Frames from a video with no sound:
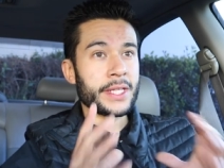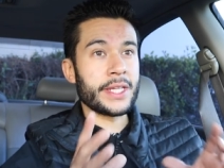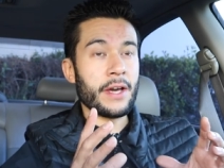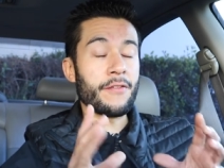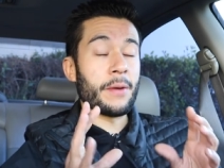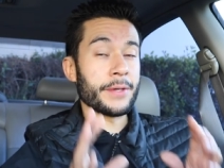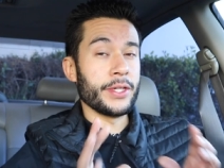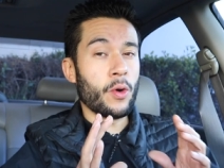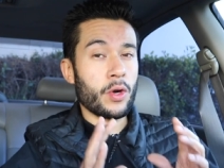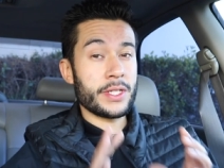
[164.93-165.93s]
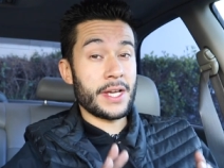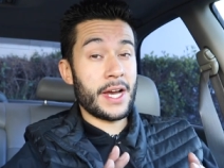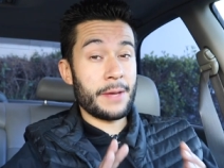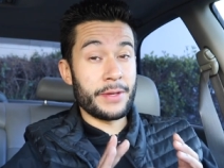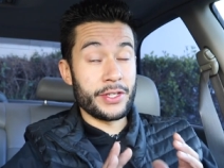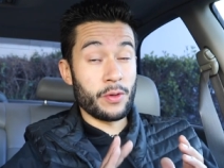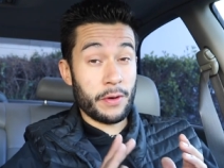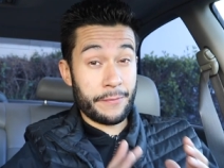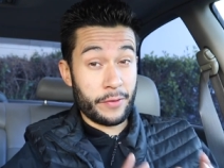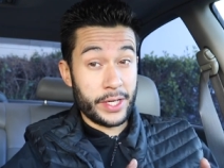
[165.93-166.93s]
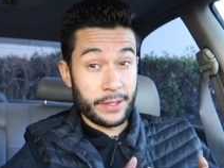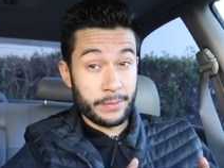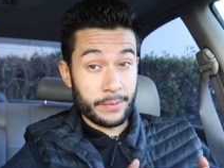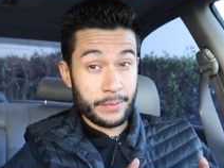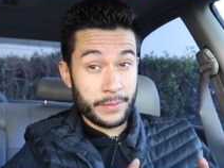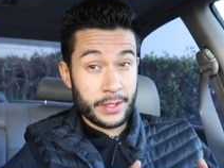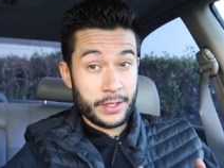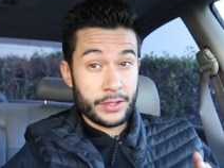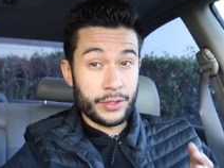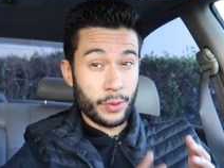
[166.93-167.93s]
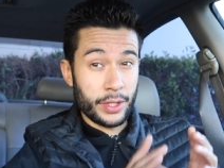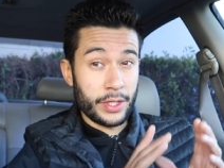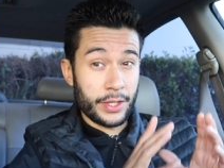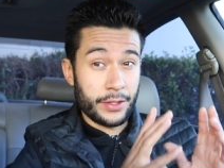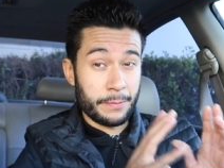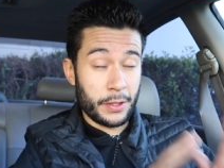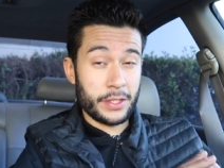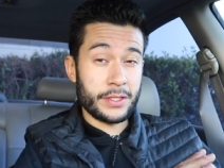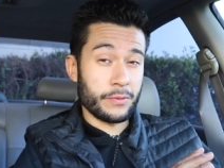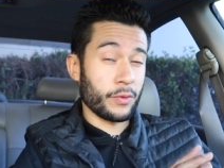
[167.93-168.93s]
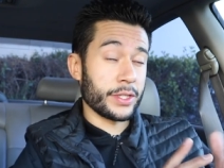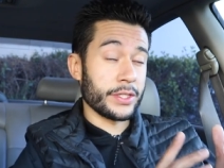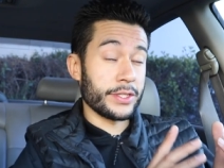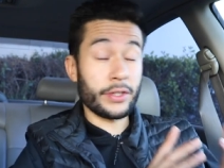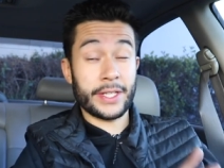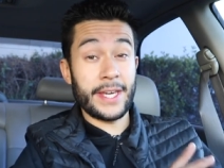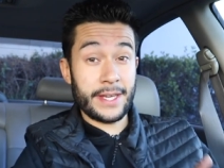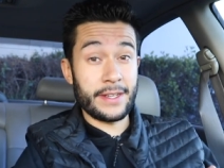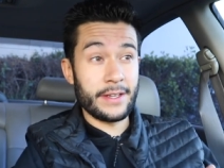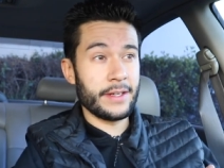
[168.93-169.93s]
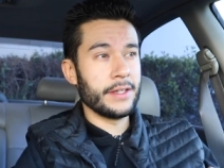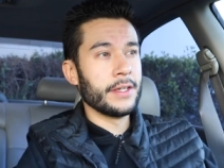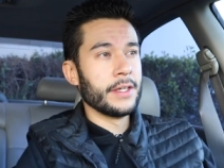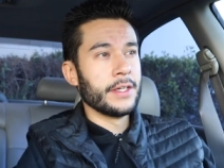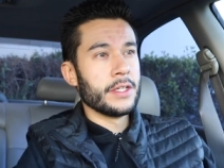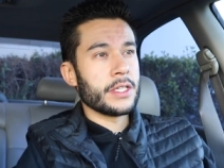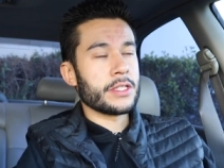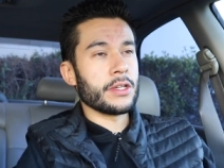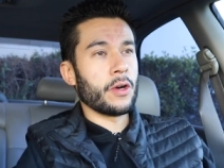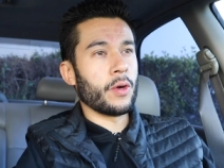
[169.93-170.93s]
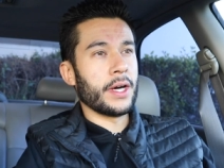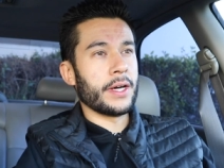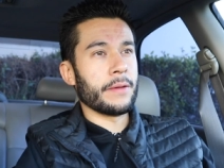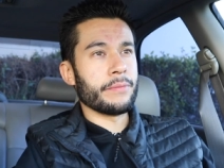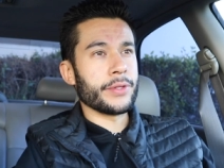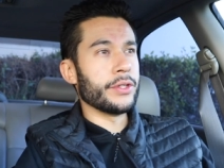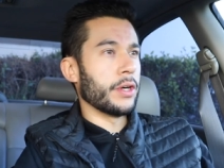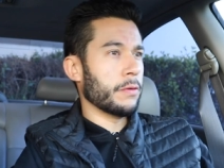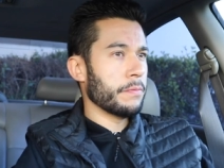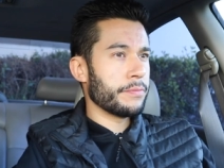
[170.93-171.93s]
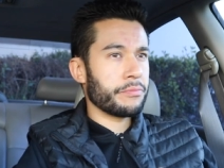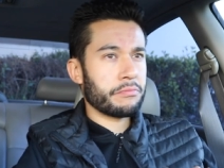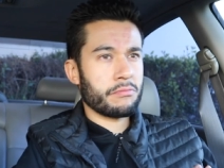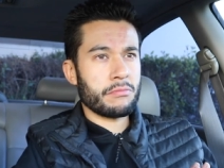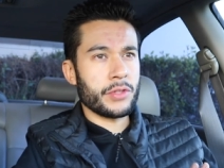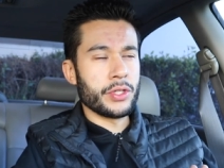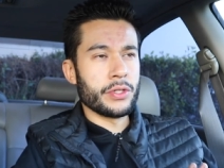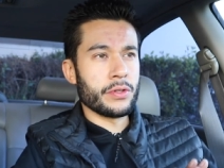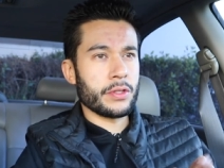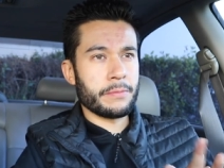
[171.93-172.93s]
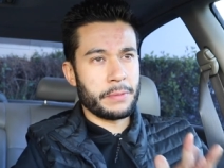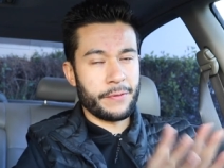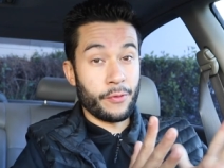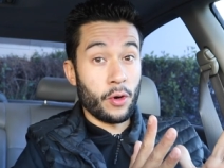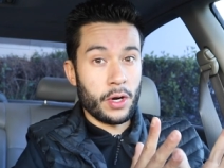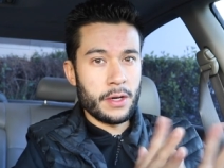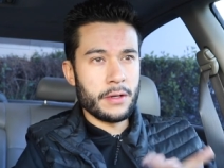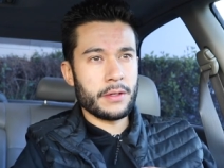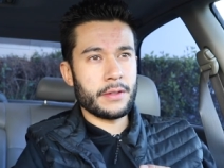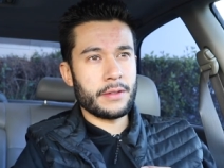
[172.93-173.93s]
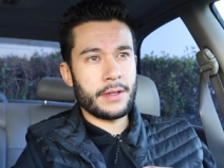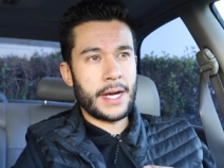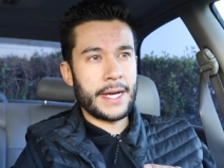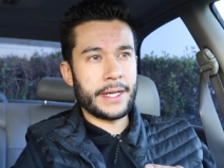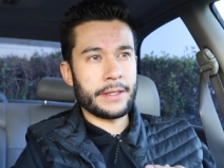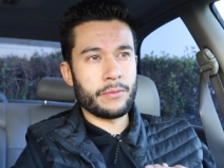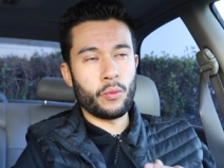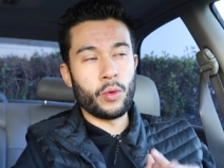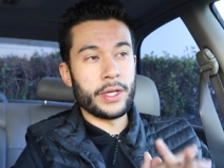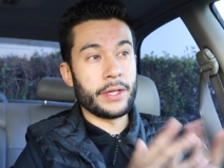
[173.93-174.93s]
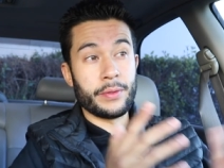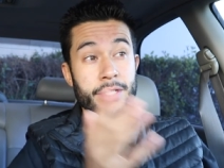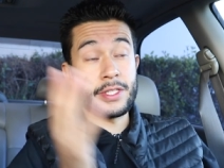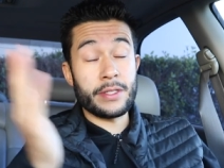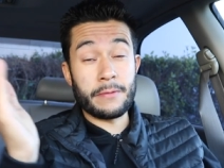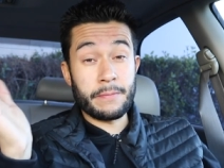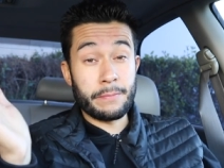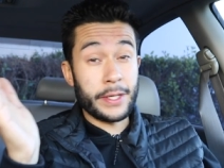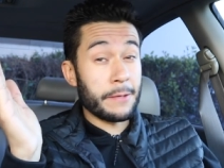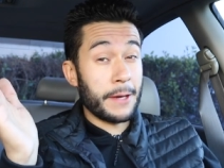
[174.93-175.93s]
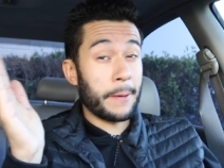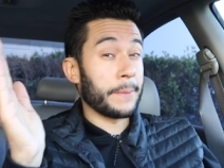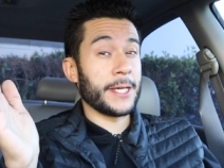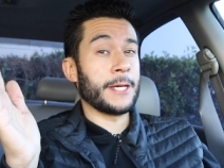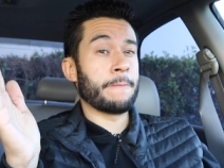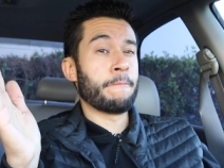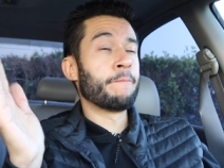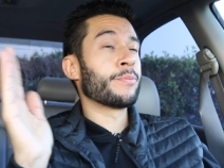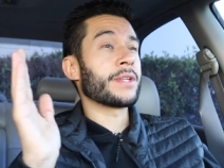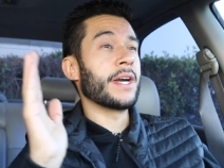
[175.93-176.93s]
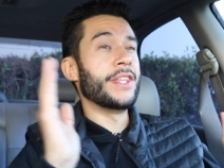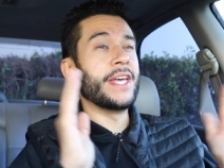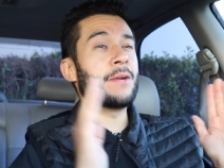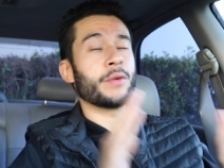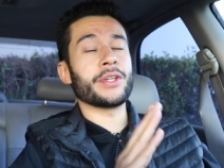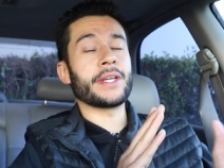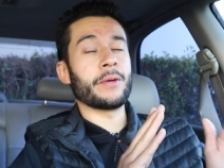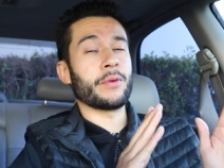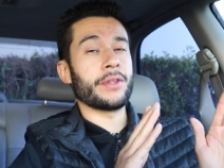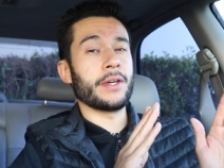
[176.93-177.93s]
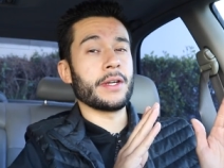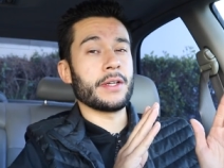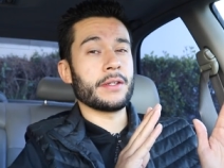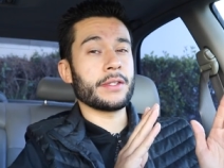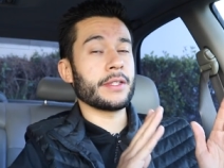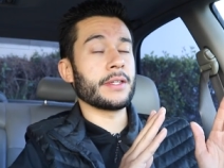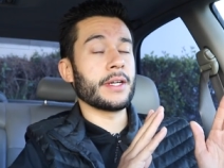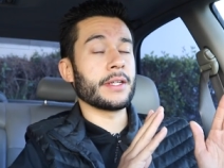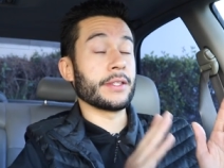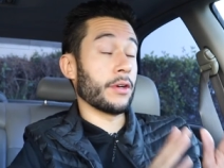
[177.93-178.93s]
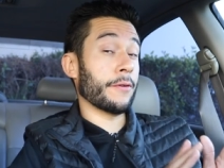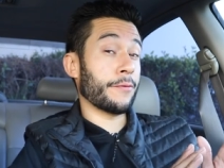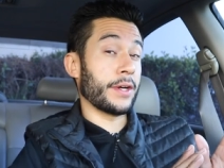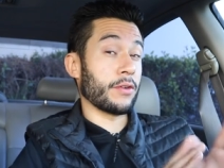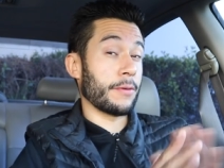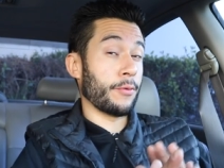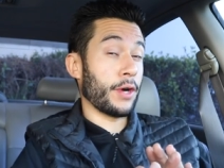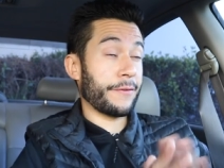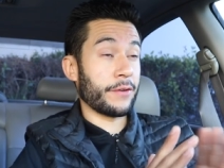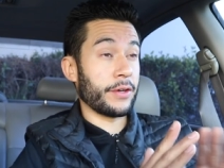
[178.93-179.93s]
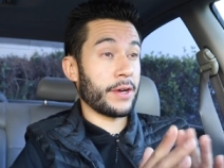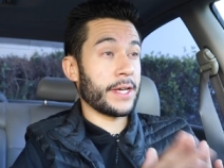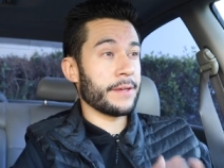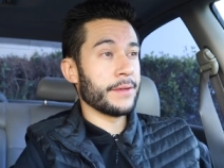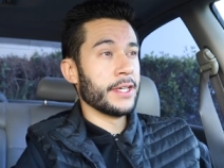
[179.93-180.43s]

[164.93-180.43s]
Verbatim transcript: give up your time and your freedom to another person, which is your kid. So uh, you know, you before I would it would just be about me, and then when you get with a a girlfriend or a boyfriend, right?